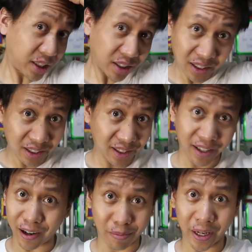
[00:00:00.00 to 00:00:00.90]
I just need to
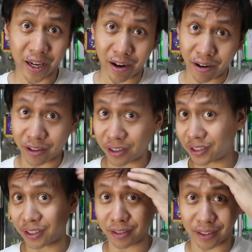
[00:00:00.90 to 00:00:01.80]
cut my hair.
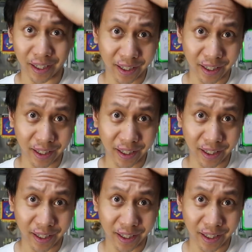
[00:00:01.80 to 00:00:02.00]
Seriously,